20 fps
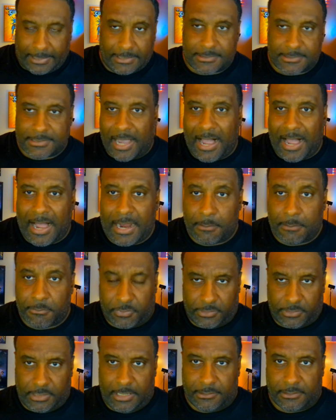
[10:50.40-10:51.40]
time
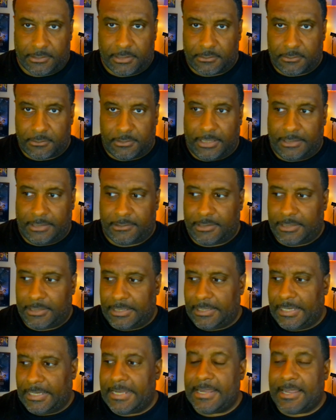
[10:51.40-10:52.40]
thing
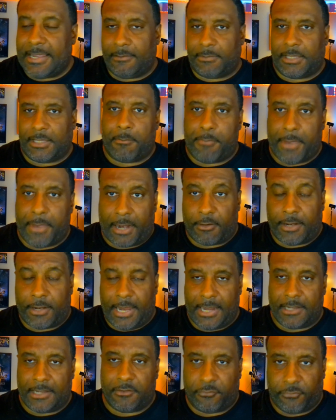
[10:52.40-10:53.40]
that Barry
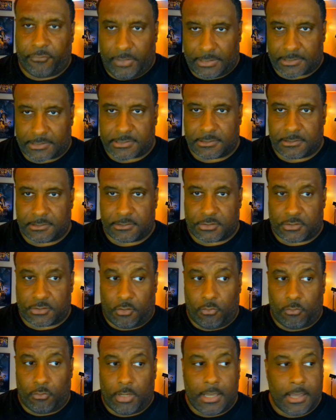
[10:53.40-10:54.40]
had to fix.
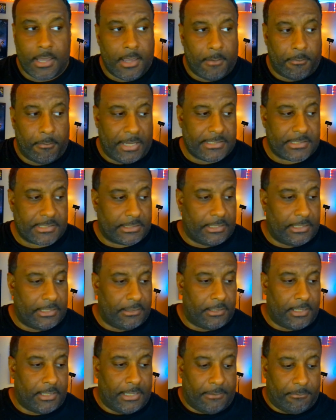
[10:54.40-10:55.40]
So
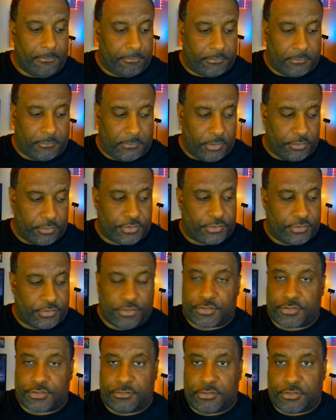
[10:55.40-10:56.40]
basically,
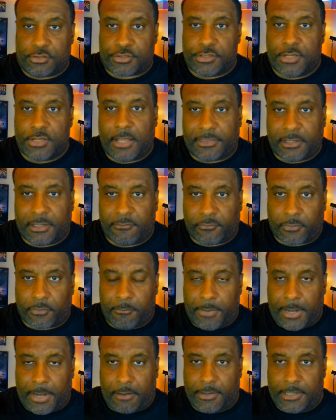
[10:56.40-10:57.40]
there's nothing for
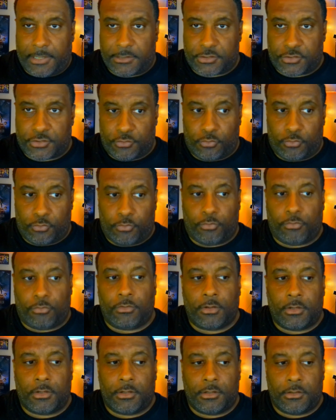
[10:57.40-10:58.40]
Barry to
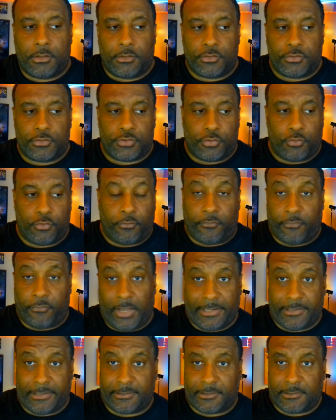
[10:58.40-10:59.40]

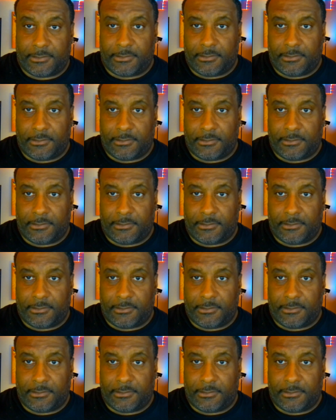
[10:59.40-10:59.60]
fight.